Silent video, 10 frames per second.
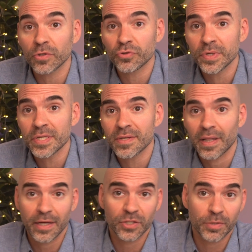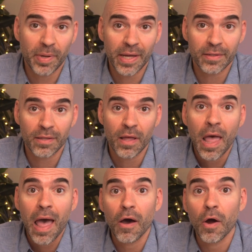countries, like Japan,
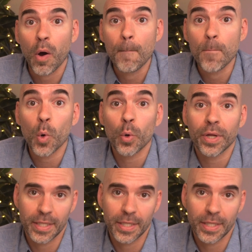are more